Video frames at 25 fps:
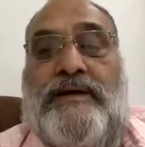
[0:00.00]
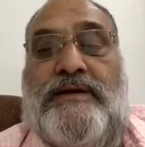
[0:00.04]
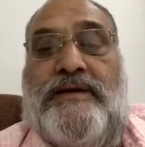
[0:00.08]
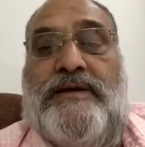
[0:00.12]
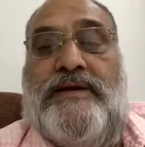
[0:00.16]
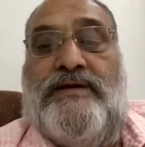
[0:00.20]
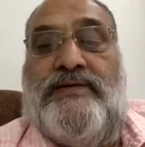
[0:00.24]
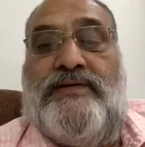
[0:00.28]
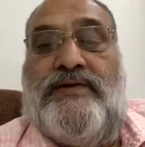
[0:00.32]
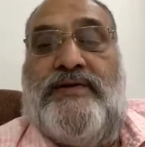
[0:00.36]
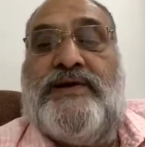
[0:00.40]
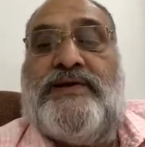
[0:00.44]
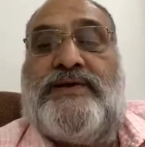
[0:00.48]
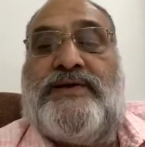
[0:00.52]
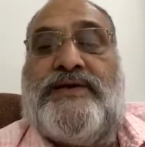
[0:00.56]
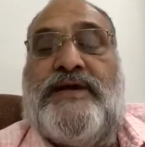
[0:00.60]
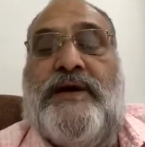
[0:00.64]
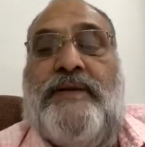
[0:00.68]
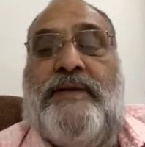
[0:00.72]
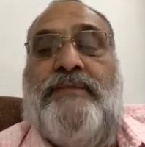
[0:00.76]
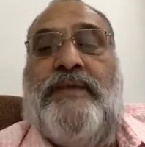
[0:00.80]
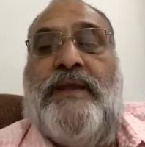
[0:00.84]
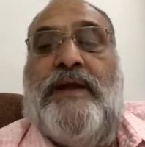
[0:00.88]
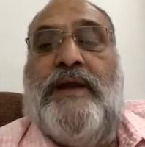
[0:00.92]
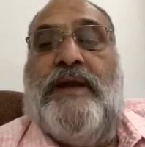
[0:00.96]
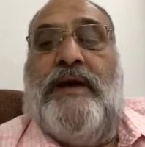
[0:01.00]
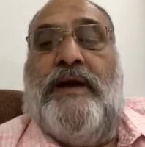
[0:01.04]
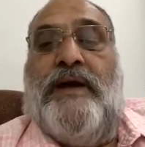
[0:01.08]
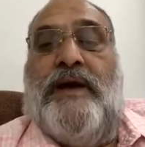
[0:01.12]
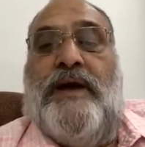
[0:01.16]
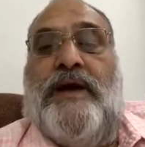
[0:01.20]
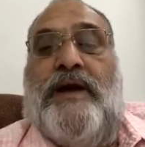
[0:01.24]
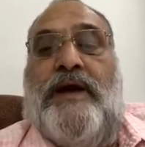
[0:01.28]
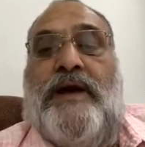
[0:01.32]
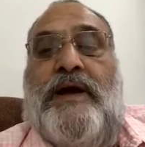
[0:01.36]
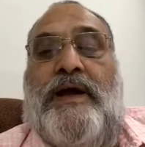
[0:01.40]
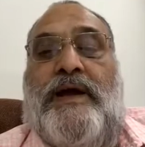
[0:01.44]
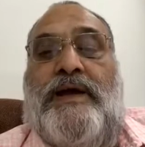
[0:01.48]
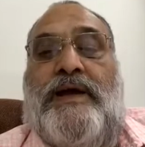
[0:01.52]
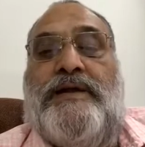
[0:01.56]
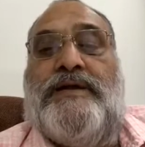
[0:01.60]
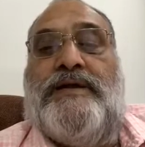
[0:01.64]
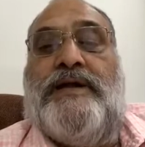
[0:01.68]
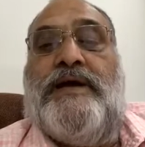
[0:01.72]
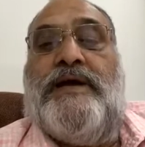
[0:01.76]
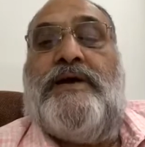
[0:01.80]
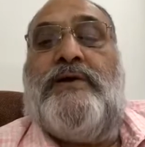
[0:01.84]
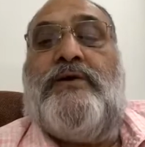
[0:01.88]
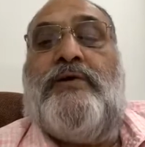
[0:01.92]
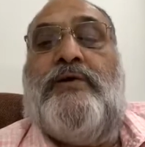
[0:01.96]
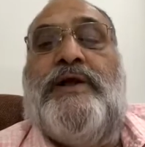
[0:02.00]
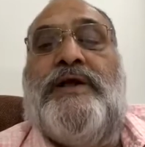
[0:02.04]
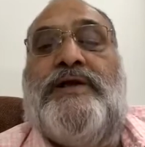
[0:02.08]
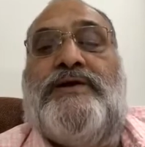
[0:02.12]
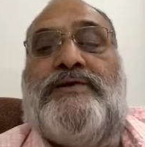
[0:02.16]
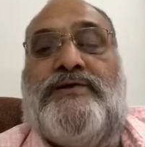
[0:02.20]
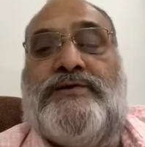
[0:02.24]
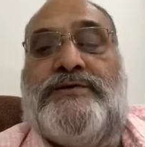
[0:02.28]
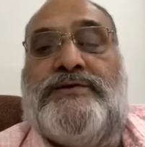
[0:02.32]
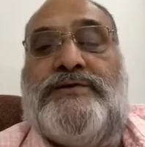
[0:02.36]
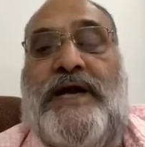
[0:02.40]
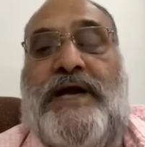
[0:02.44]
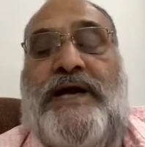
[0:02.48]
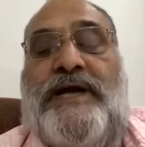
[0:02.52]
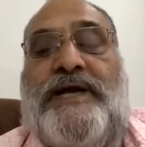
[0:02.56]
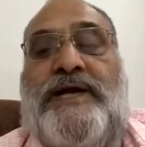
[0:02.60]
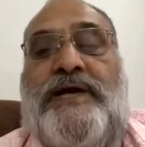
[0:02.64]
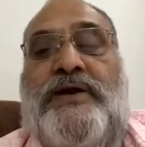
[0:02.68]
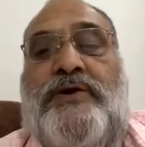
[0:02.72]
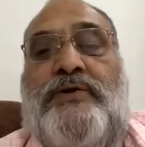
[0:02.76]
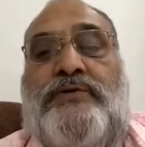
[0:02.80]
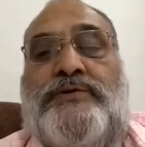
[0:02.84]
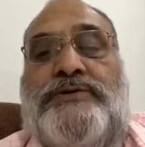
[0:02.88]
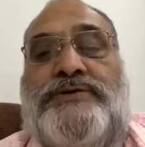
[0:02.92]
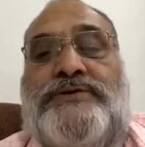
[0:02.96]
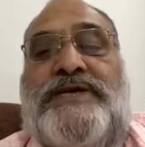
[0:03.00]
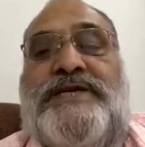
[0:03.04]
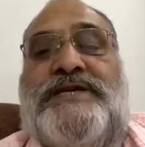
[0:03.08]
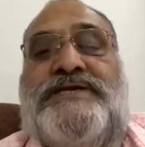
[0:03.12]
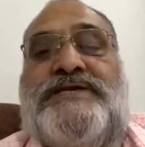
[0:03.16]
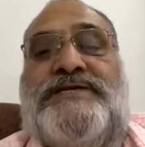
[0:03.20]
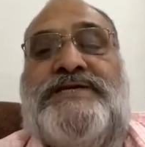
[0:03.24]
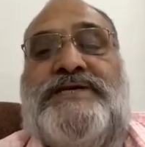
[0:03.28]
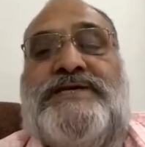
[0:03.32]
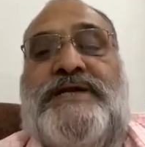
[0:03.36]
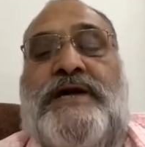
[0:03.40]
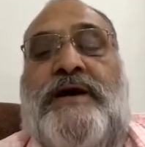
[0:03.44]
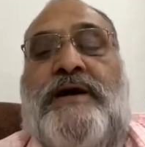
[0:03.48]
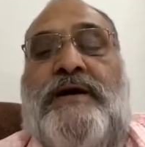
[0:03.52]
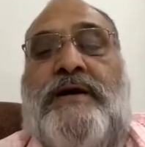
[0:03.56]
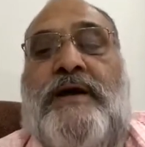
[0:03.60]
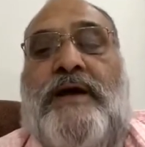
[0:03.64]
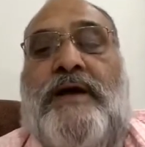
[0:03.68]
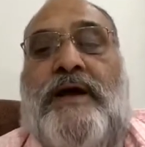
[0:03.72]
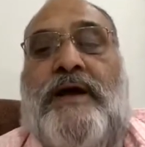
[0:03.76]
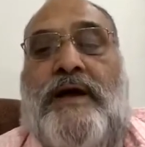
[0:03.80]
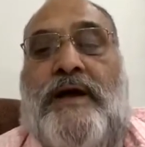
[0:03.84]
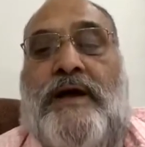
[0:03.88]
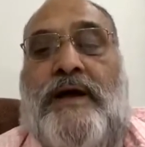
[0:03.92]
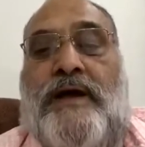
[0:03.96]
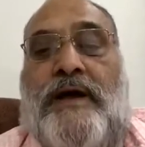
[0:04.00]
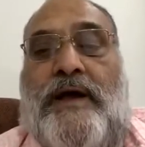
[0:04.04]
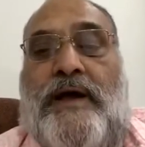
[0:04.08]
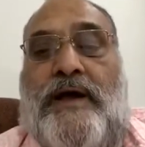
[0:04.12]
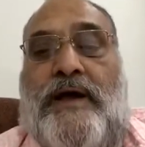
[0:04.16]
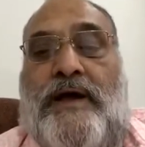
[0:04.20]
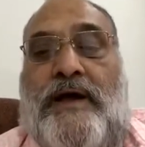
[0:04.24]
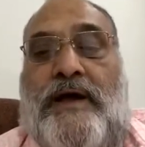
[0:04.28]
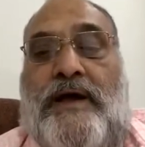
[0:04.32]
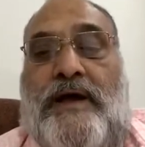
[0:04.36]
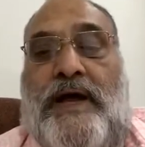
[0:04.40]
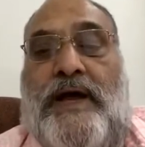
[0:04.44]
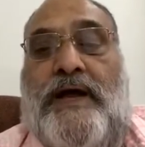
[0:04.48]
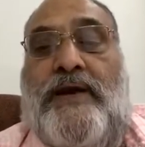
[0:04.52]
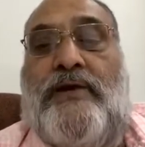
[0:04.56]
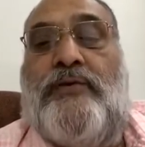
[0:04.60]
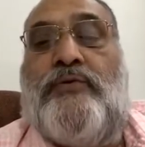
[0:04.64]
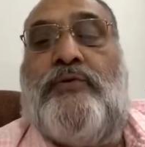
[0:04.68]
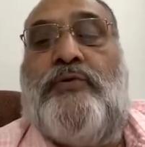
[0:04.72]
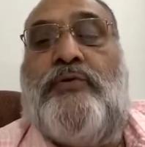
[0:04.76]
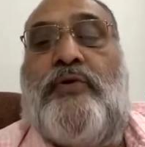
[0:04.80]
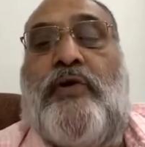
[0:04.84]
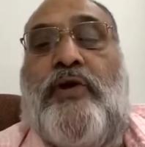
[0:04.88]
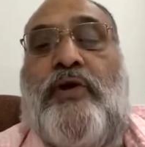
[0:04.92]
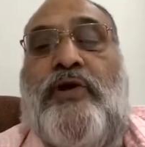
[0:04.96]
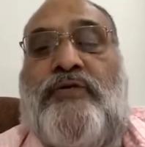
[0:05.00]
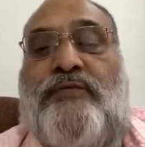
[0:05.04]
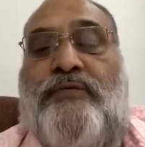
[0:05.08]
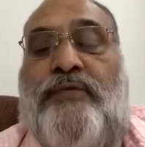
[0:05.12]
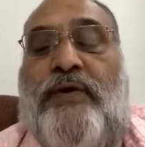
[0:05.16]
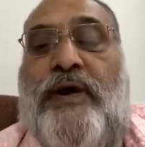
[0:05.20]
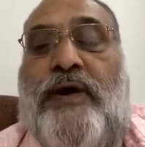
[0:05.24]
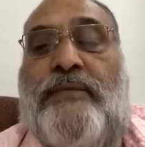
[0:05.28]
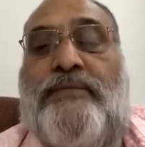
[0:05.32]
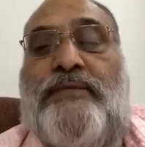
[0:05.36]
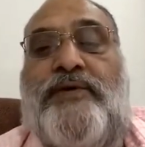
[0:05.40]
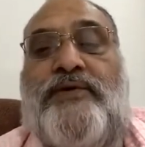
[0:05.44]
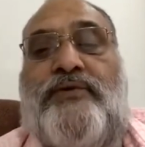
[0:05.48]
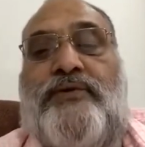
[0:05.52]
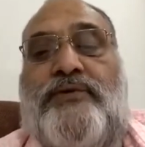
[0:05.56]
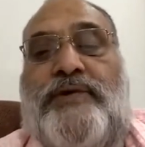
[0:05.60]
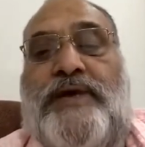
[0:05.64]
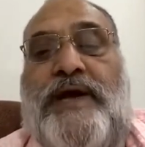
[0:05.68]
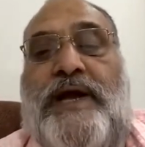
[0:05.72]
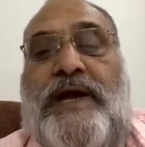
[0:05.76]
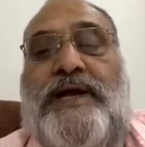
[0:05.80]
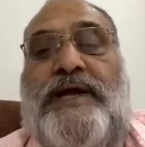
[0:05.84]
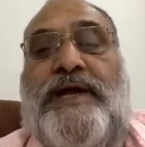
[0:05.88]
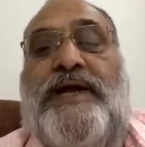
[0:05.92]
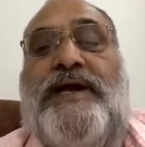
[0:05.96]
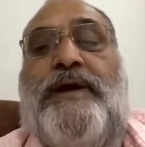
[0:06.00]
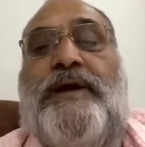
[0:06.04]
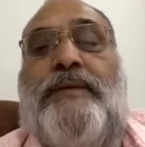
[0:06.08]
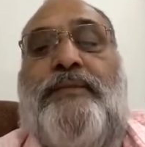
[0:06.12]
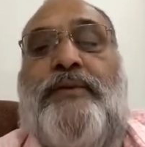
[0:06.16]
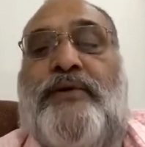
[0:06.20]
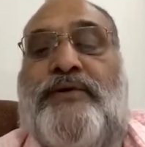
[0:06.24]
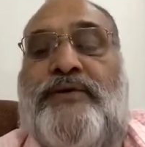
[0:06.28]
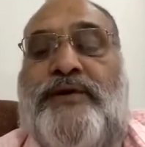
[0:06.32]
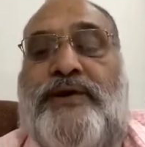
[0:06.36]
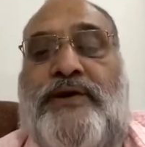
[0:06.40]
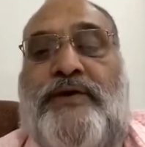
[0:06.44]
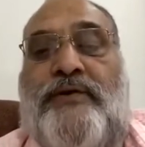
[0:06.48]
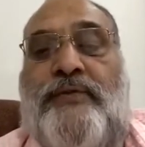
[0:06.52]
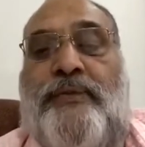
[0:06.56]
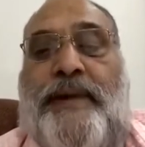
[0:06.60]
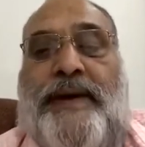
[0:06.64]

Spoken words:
this system in the today's society to change the and to transform the society in a positive